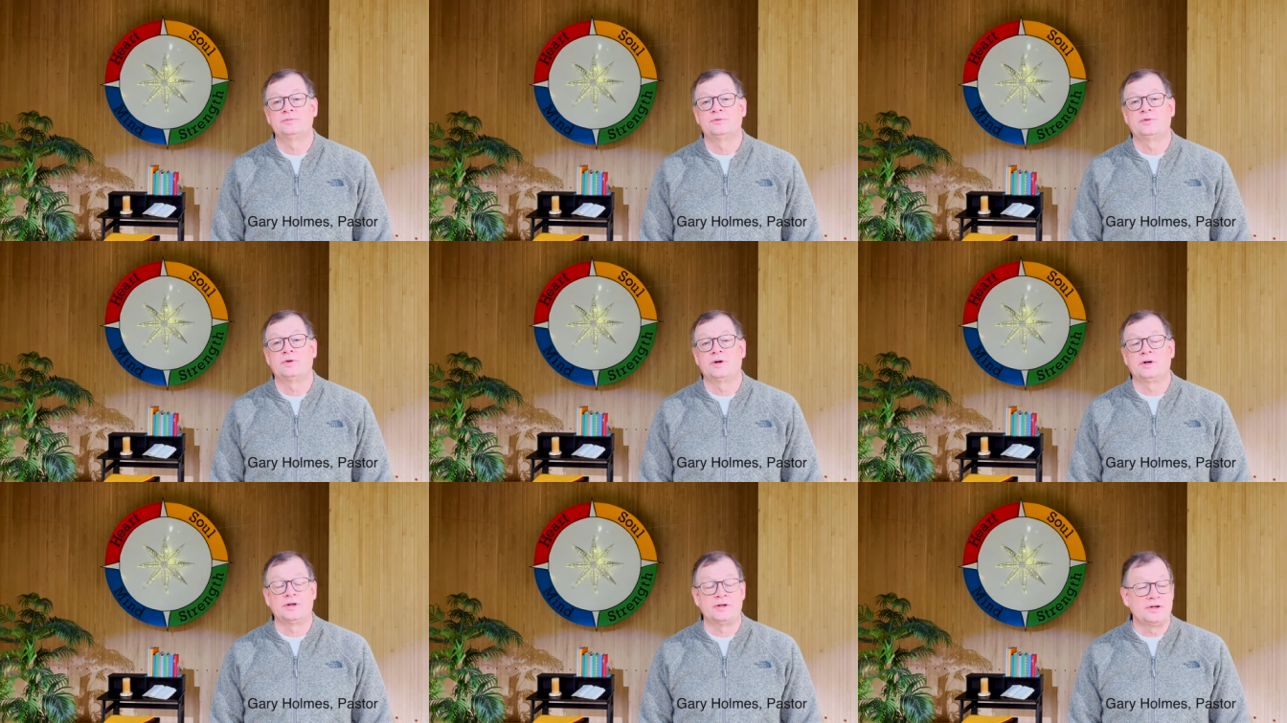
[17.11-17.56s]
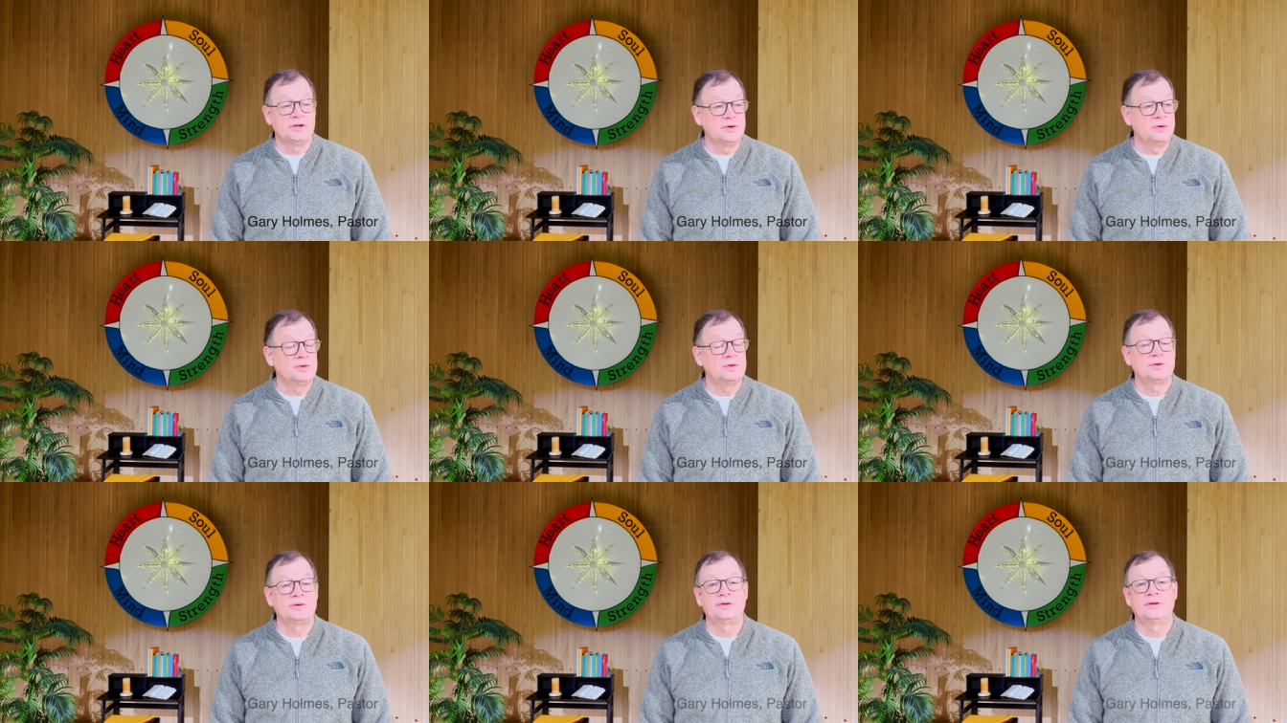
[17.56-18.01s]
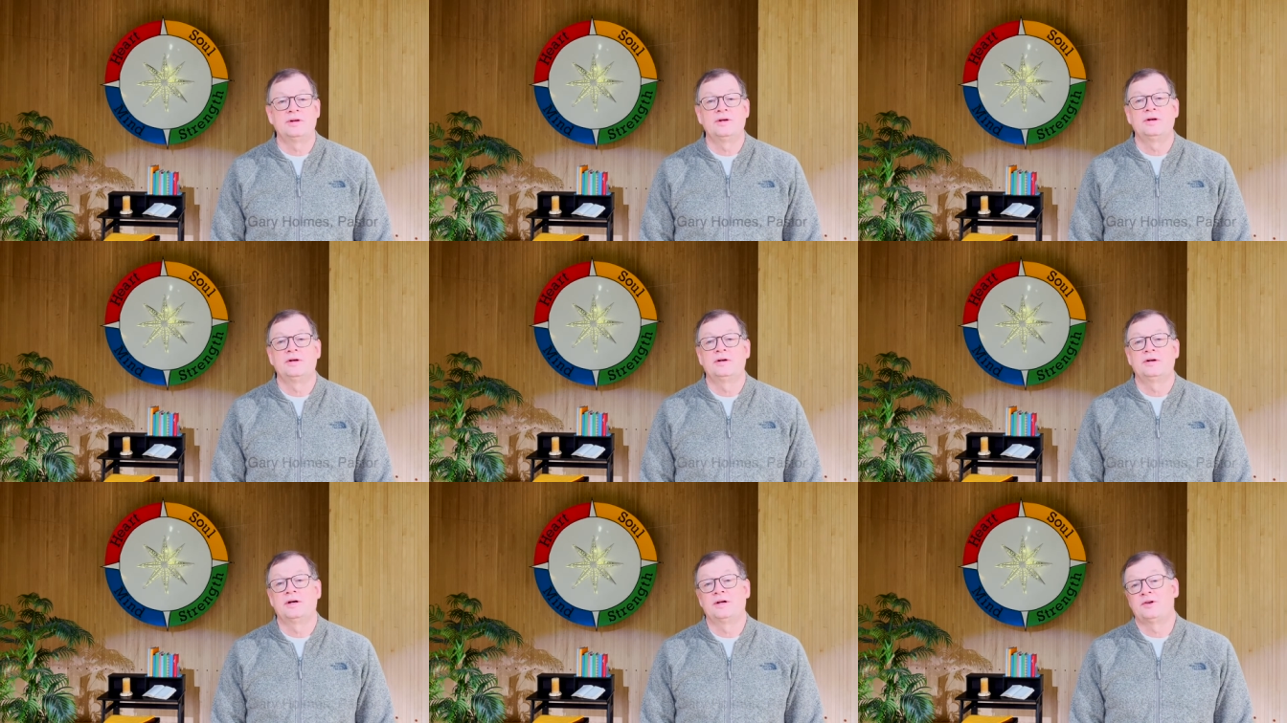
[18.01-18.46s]
for our youth,
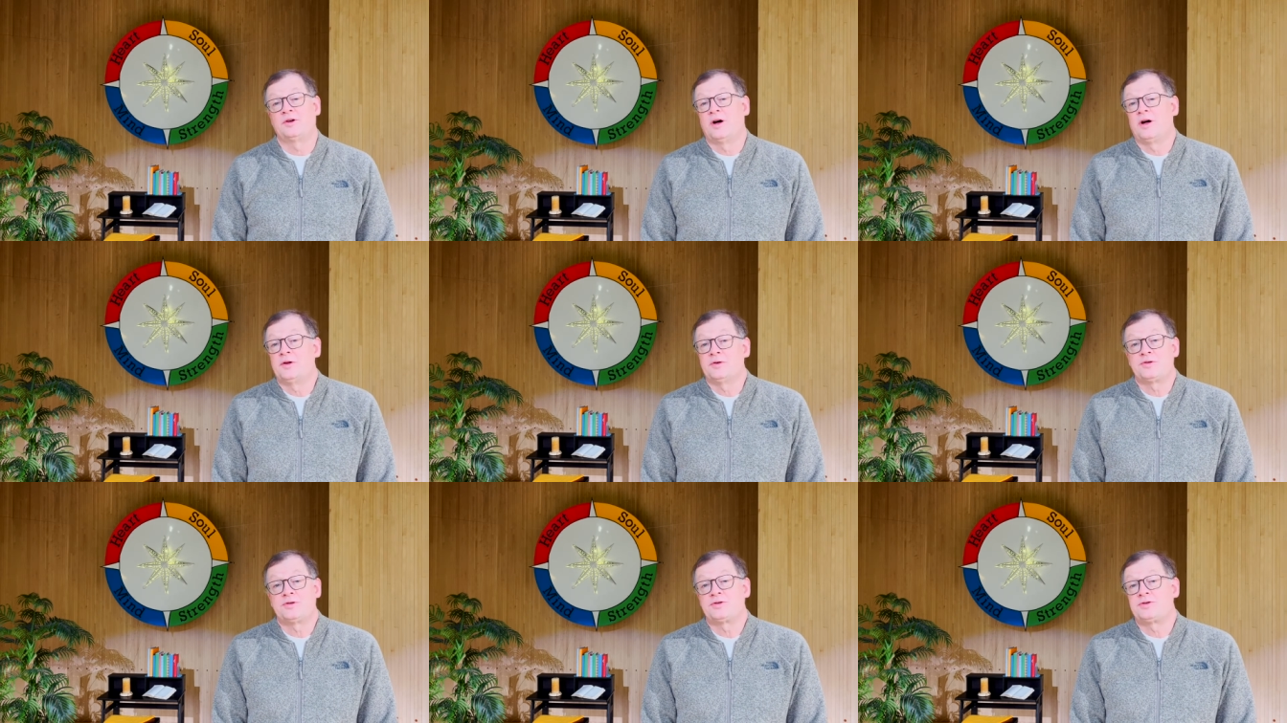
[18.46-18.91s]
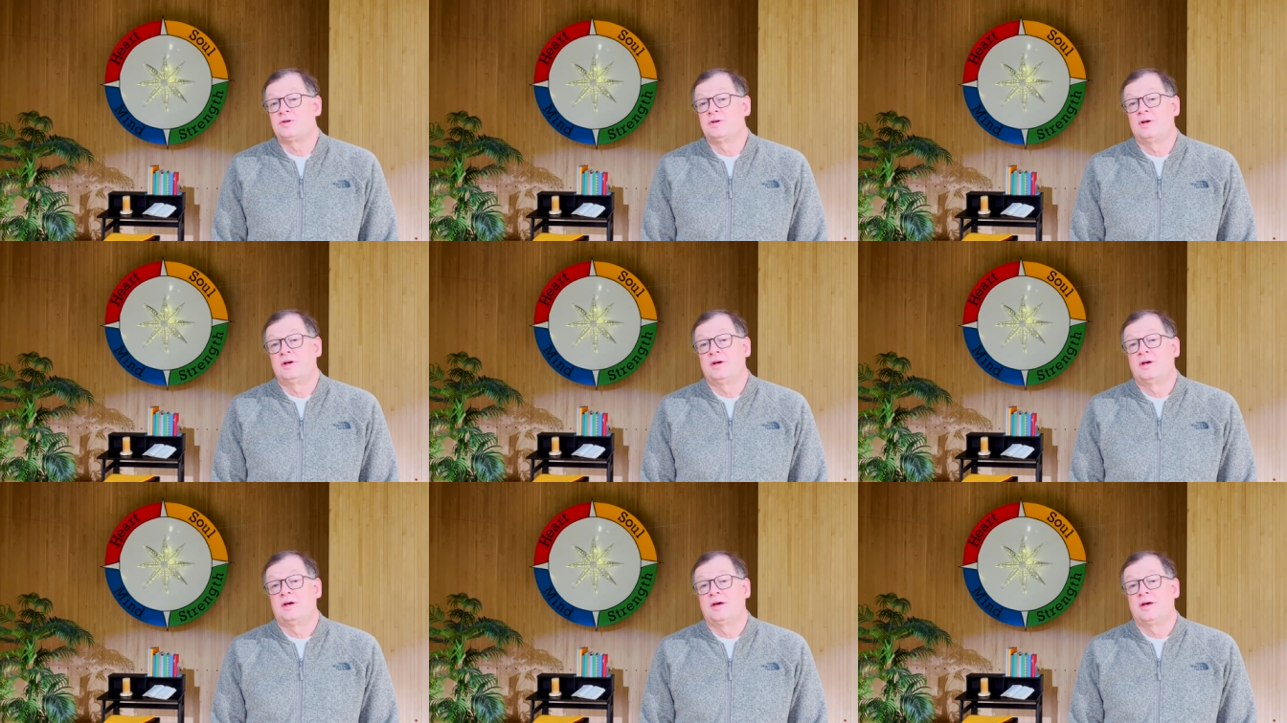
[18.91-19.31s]
adults,